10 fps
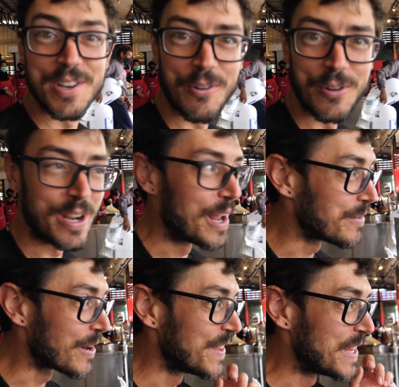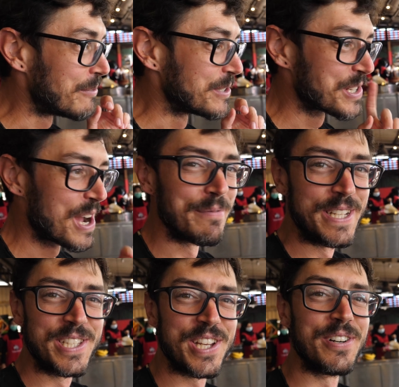to order it. I forgot that one's
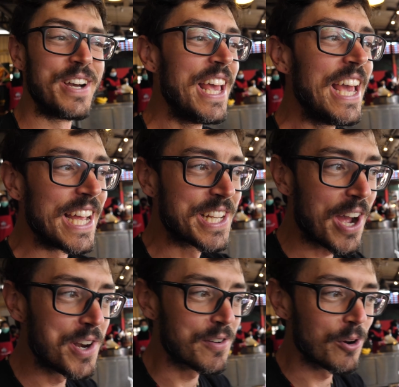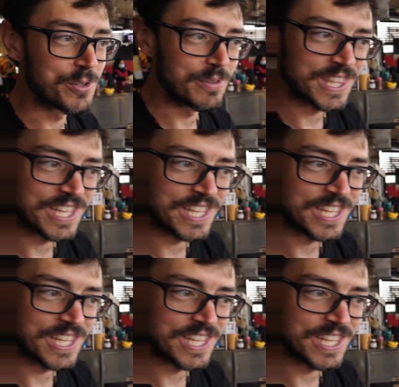coming too. It kind of goes with